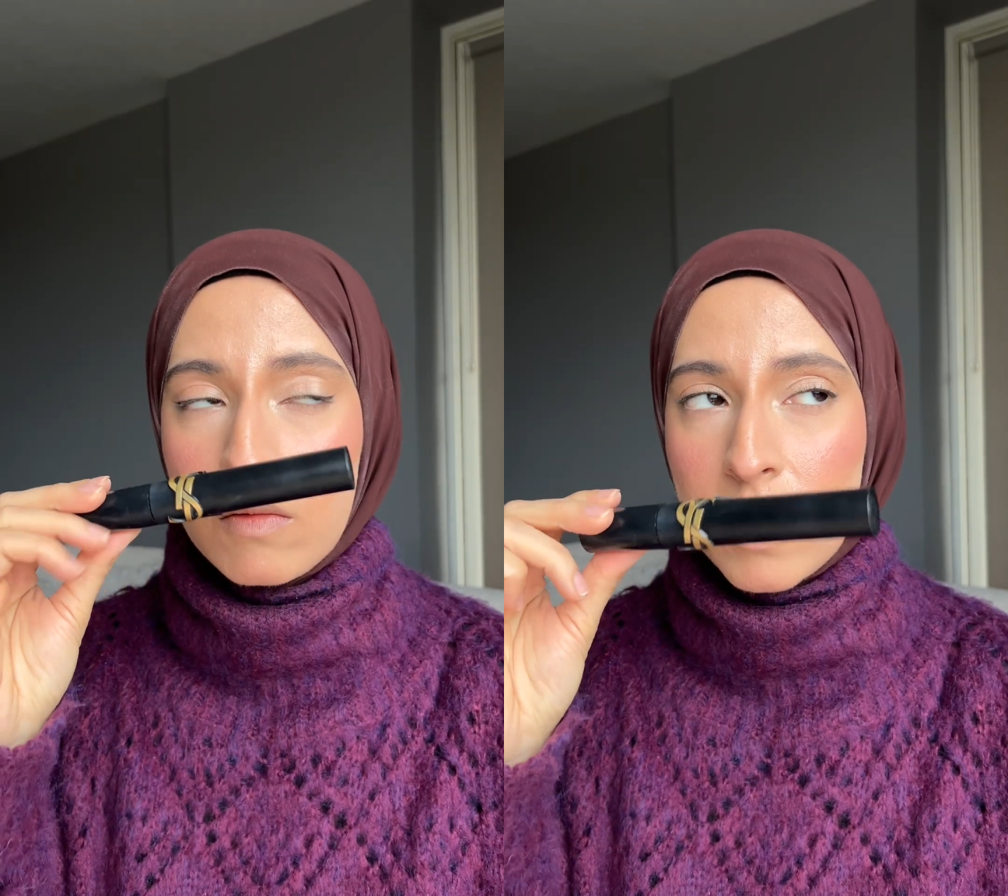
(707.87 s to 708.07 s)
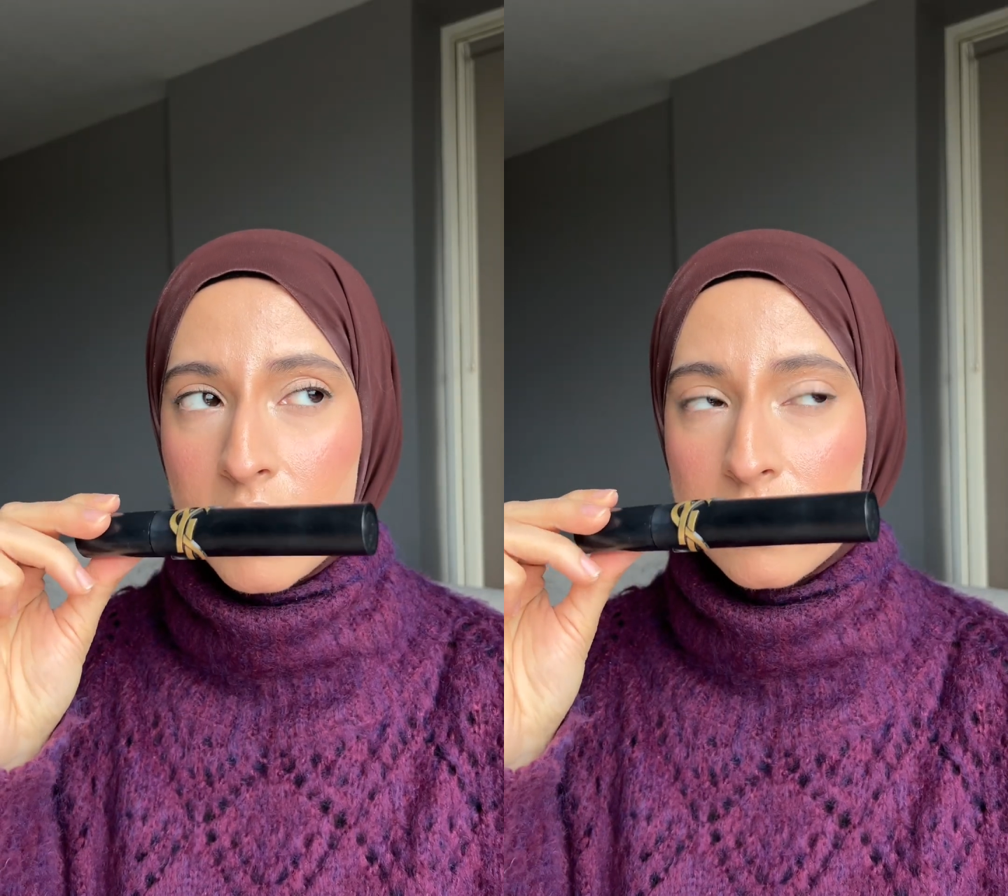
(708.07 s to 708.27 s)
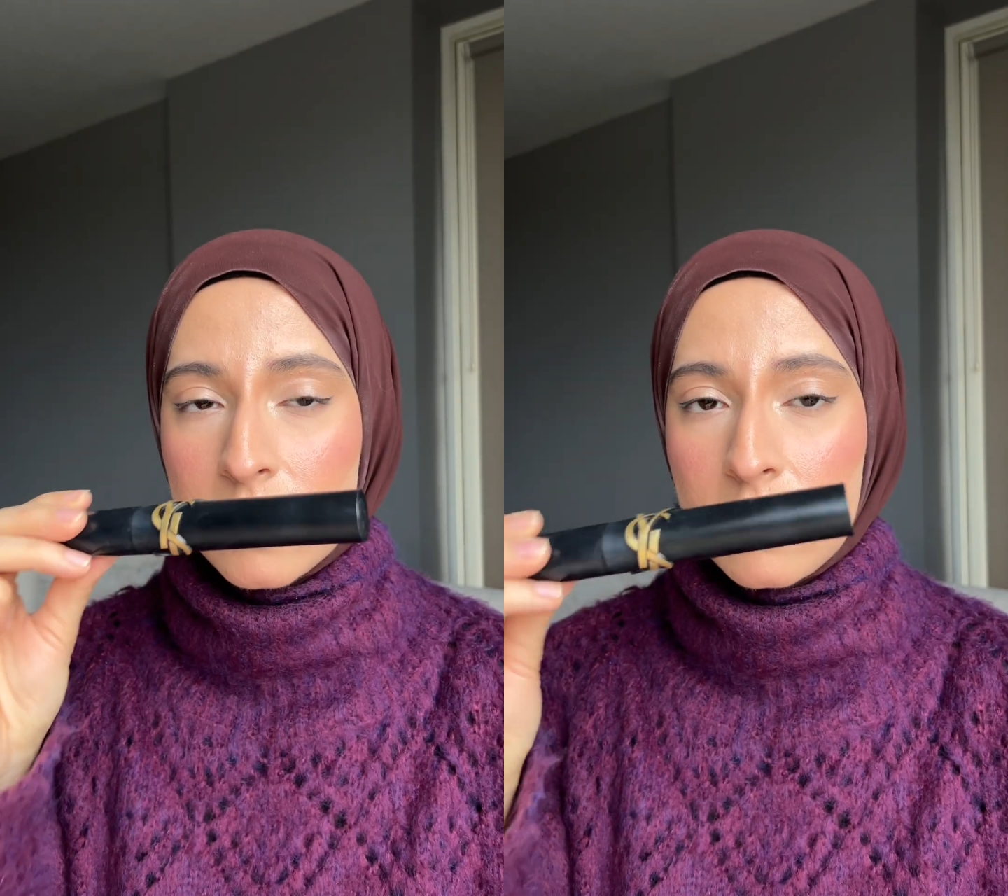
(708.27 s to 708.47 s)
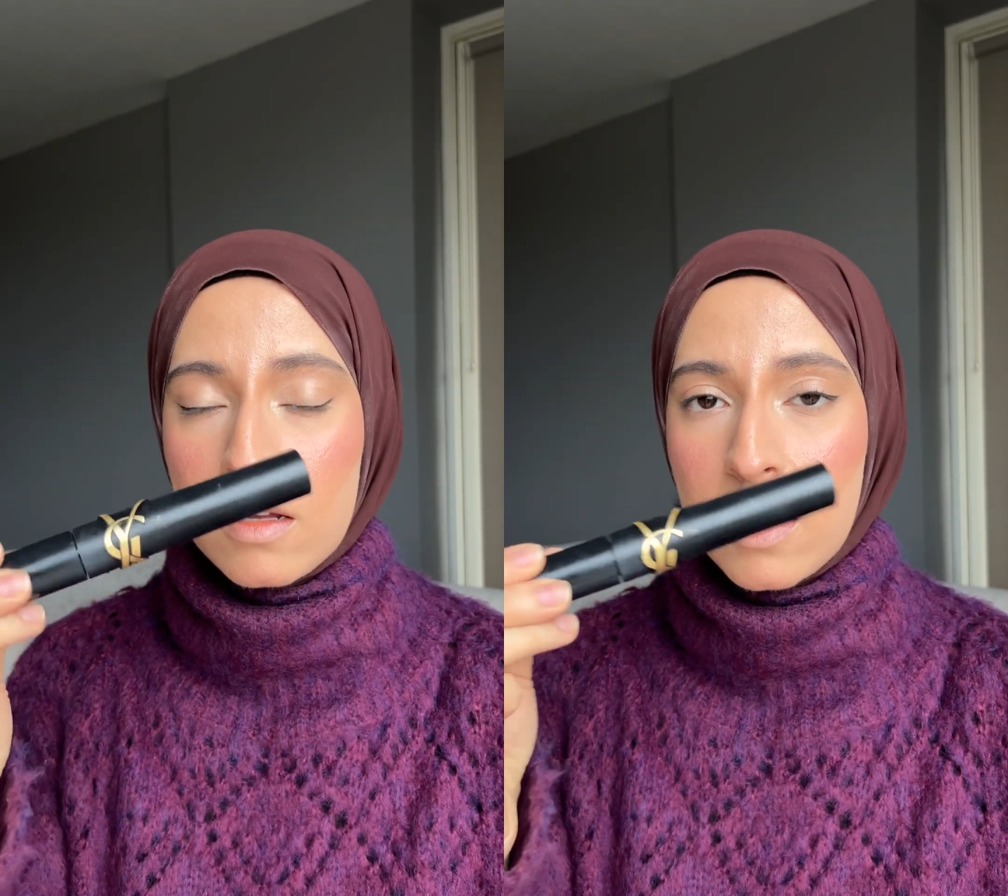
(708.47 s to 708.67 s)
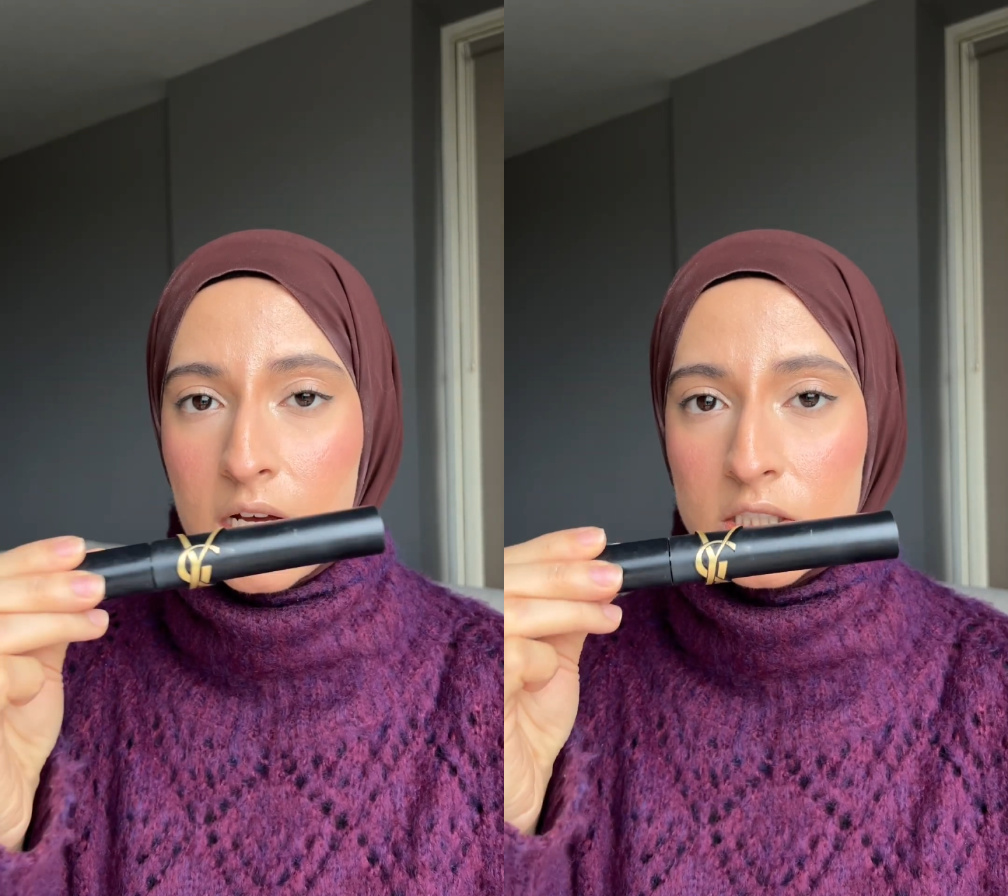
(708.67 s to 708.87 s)
YSL
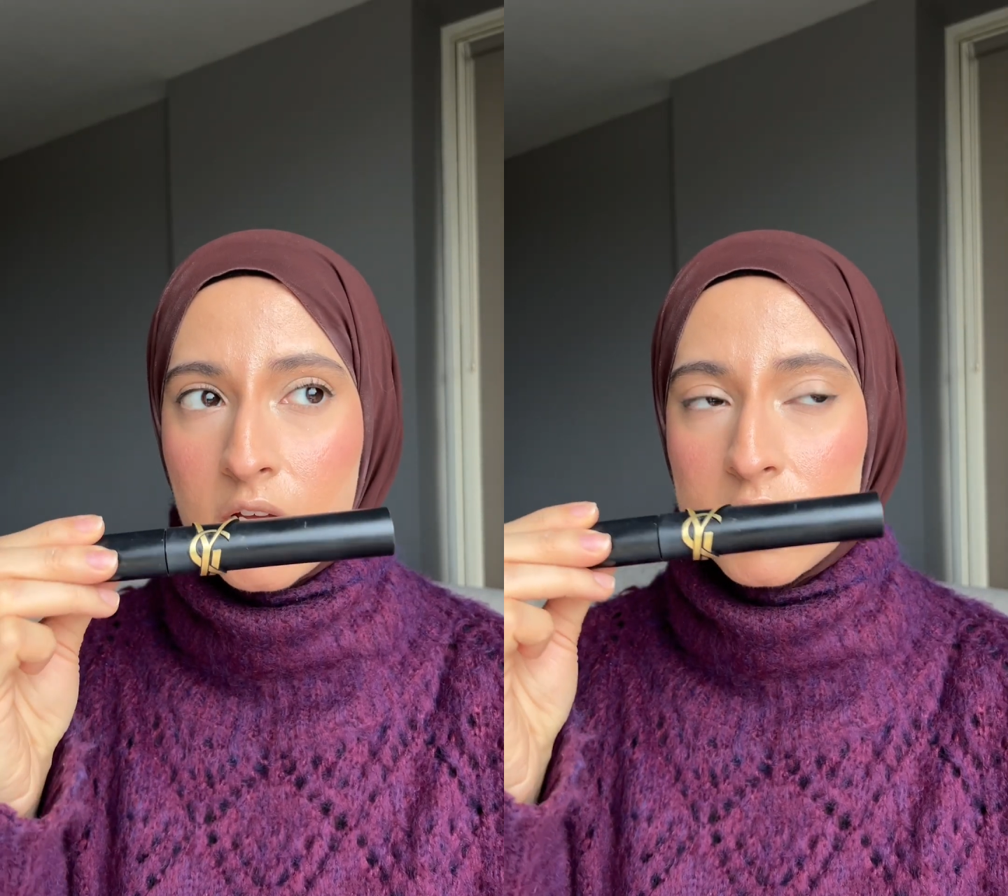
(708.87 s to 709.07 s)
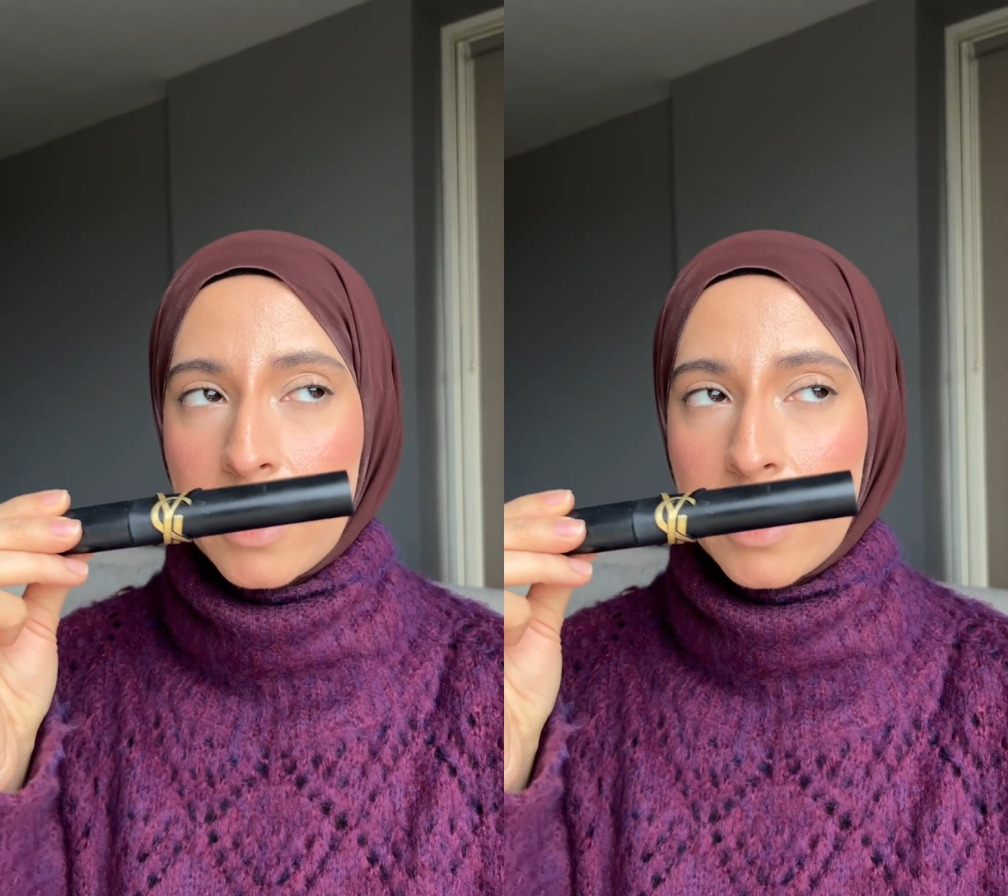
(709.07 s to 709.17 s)
Lash Clash.